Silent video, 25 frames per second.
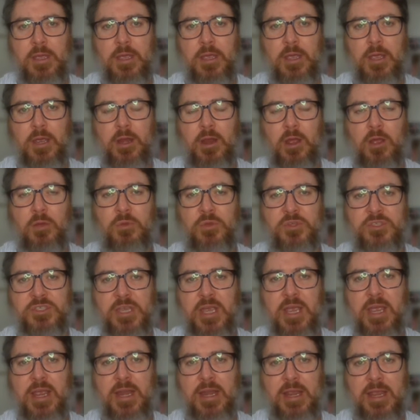And I will
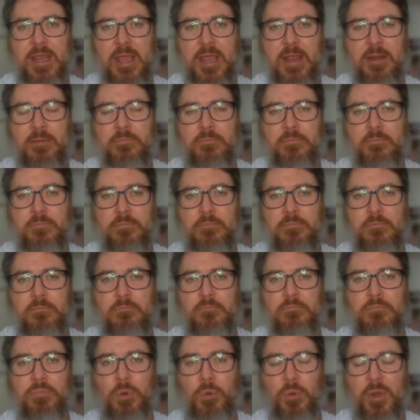say it again.
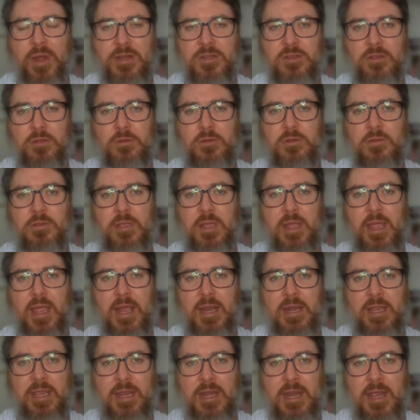Parental
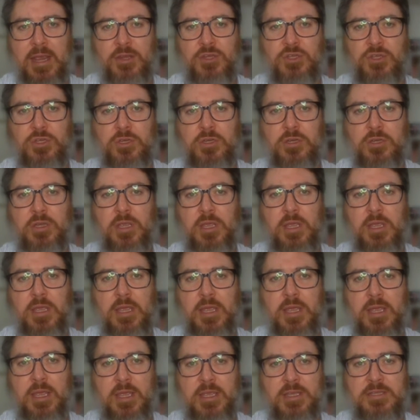alienation
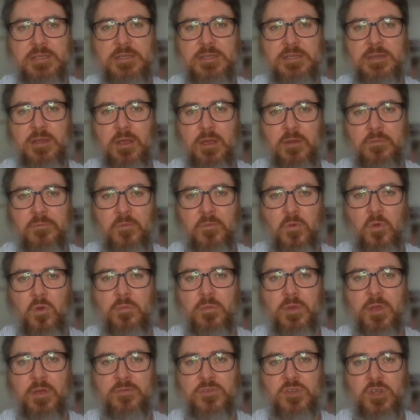is a
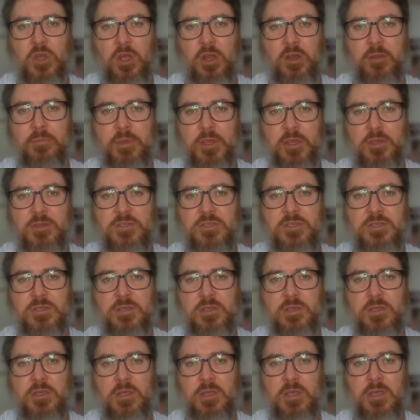form of child abuse.
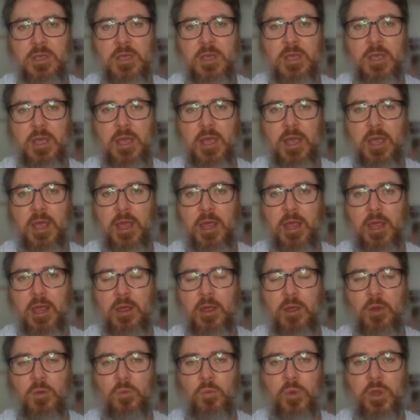
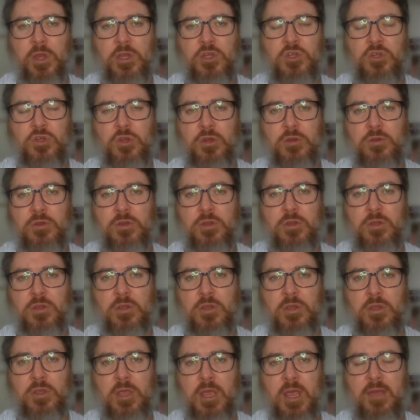We should
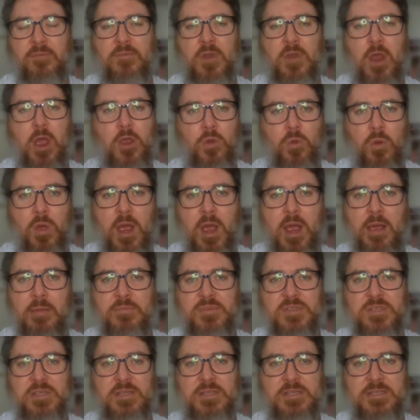have no
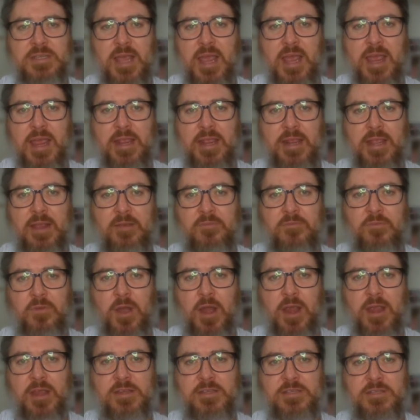qualms in saying that
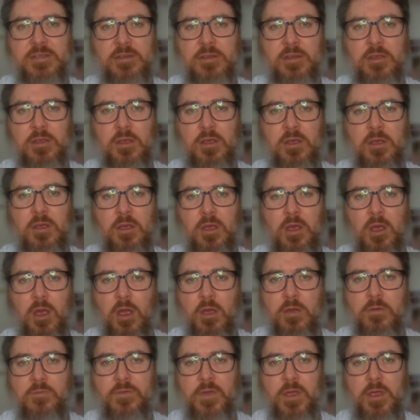phrase
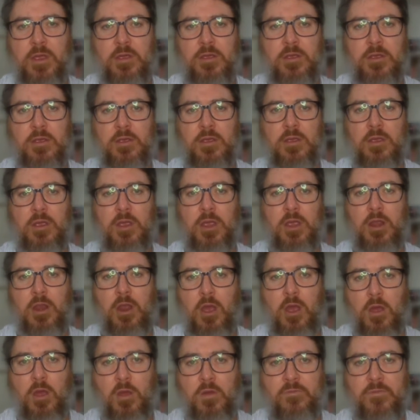over and
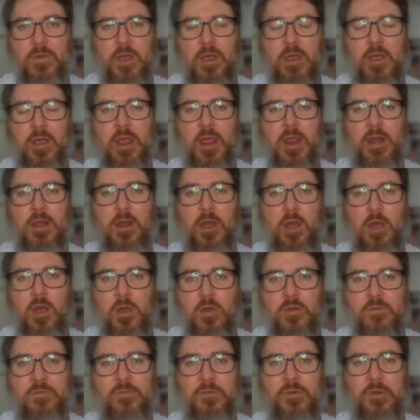over and
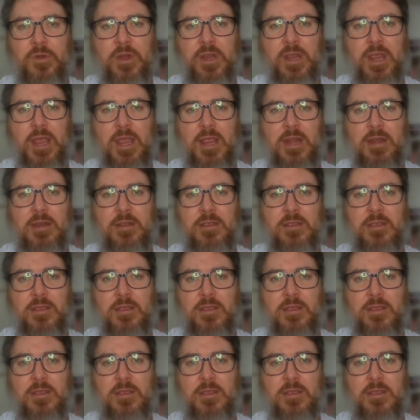over again